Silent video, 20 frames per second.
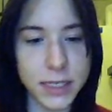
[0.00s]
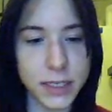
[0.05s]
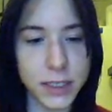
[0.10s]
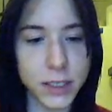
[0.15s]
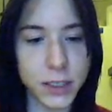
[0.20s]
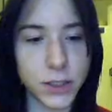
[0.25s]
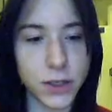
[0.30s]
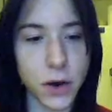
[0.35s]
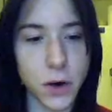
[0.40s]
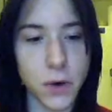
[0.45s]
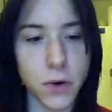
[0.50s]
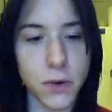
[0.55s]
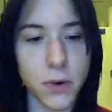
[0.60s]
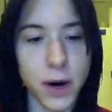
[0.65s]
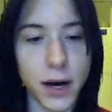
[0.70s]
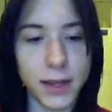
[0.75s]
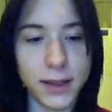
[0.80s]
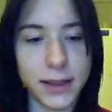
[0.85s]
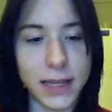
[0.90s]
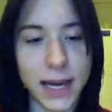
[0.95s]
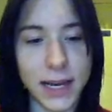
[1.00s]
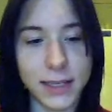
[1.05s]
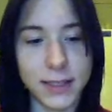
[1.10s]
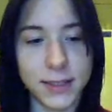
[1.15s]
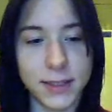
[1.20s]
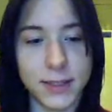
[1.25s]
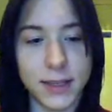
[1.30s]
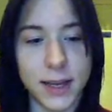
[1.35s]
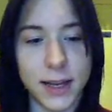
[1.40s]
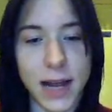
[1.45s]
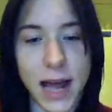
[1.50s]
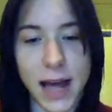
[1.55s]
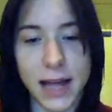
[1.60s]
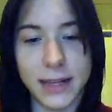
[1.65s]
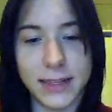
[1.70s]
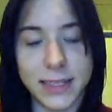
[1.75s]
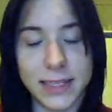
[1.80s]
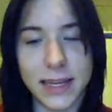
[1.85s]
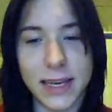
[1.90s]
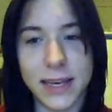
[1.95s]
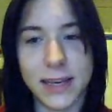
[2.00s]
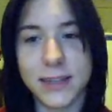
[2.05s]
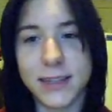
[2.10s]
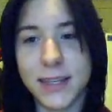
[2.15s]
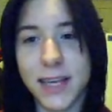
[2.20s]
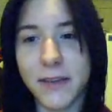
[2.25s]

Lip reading: So unless an entity is